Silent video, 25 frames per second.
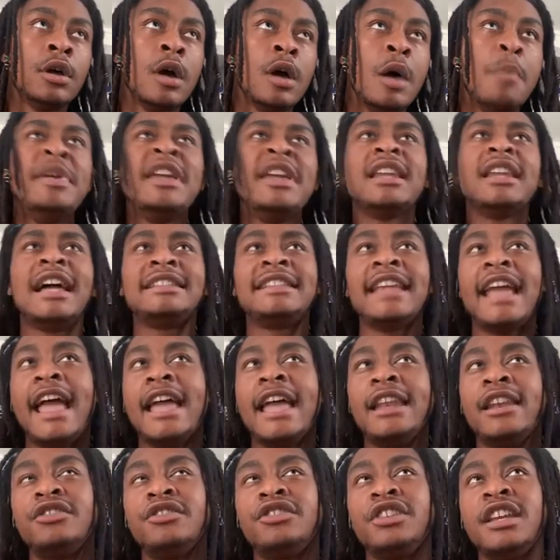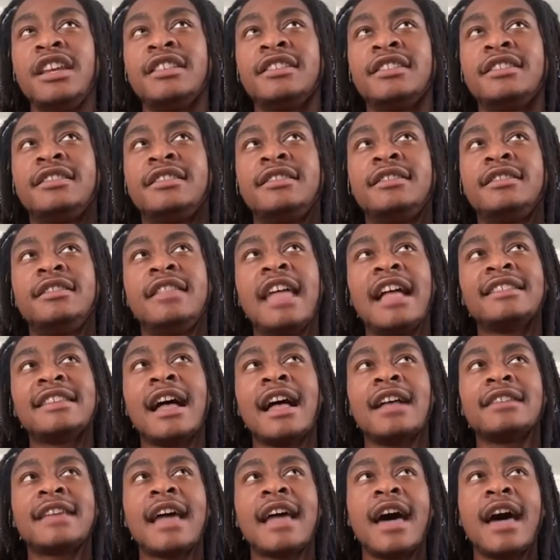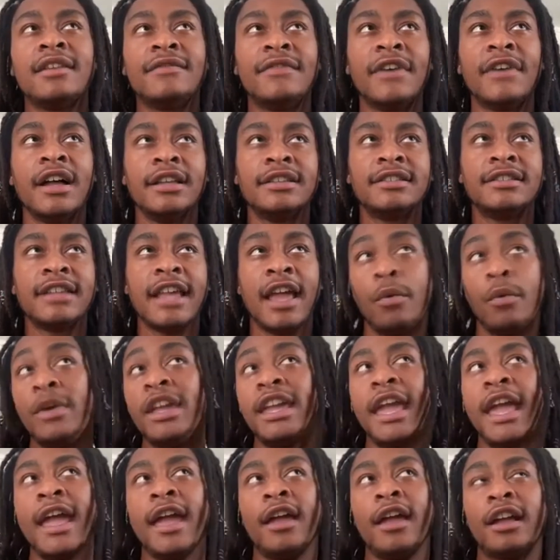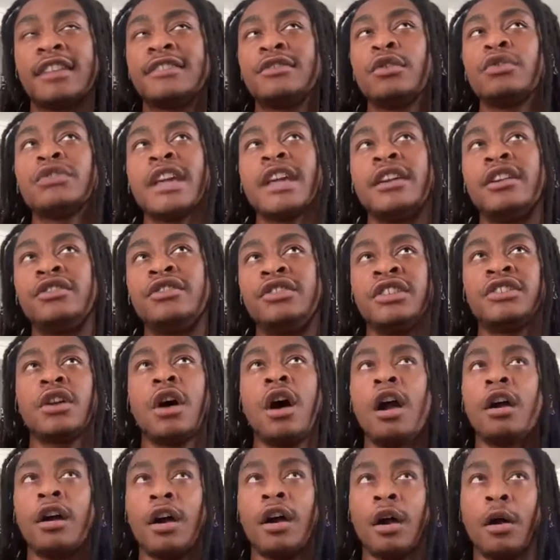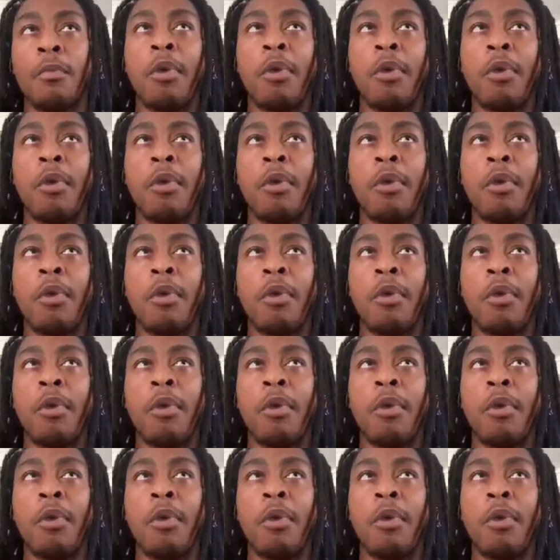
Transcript: be like the energies that's outside of us and we can because those energies are